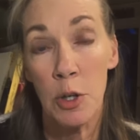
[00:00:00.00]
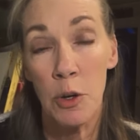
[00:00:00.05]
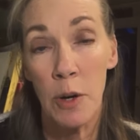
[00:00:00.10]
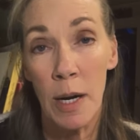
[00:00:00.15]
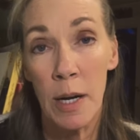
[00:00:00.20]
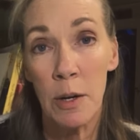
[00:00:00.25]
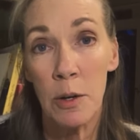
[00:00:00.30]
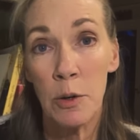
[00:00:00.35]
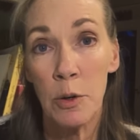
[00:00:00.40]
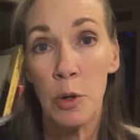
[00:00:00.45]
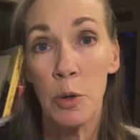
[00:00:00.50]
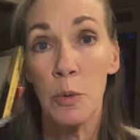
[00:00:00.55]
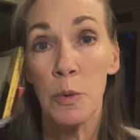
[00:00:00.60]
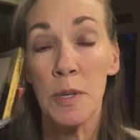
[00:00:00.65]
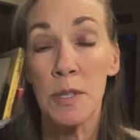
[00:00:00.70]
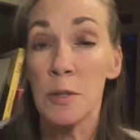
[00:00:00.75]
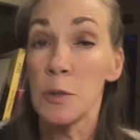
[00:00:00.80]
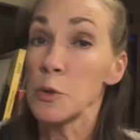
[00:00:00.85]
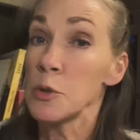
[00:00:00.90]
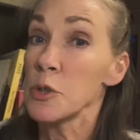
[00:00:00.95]
Greger, who
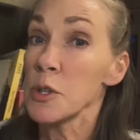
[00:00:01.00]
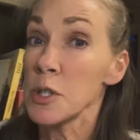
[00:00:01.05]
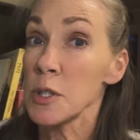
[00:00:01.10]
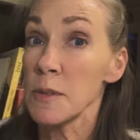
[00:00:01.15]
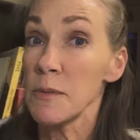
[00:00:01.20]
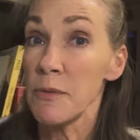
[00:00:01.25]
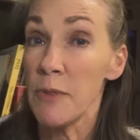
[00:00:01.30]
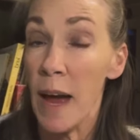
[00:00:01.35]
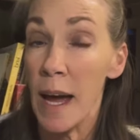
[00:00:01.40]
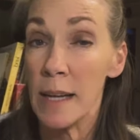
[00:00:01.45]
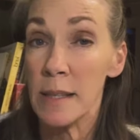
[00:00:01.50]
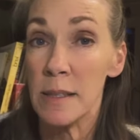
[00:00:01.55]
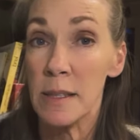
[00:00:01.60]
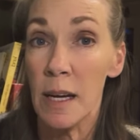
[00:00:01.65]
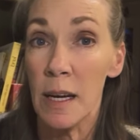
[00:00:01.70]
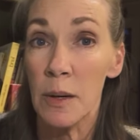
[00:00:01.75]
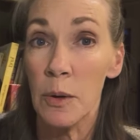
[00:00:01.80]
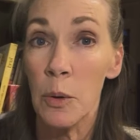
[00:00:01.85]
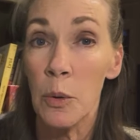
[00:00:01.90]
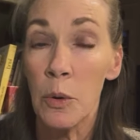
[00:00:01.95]
is
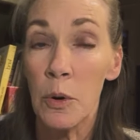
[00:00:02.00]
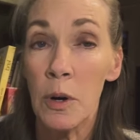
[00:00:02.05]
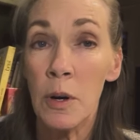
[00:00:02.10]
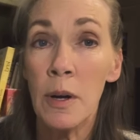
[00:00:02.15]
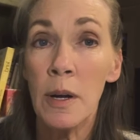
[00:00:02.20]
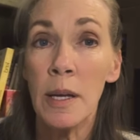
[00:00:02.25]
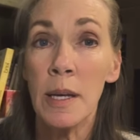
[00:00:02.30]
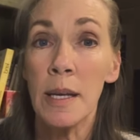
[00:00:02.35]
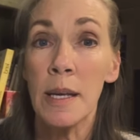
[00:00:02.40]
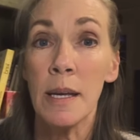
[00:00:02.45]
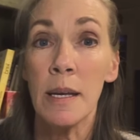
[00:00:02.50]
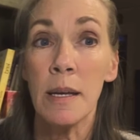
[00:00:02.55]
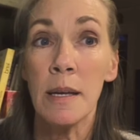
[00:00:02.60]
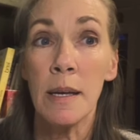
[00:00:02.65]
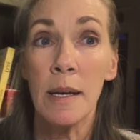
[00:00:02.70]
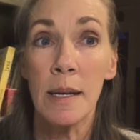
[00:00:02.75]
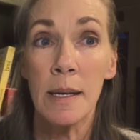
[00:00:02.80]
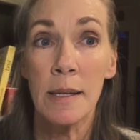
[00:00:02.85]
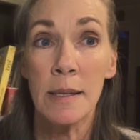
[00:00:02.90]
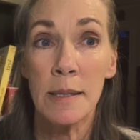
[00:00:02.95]
nutritionfacts.org. He
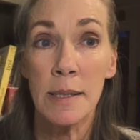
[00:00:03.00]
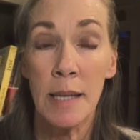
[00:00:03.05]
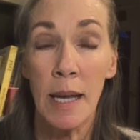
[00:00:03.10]
is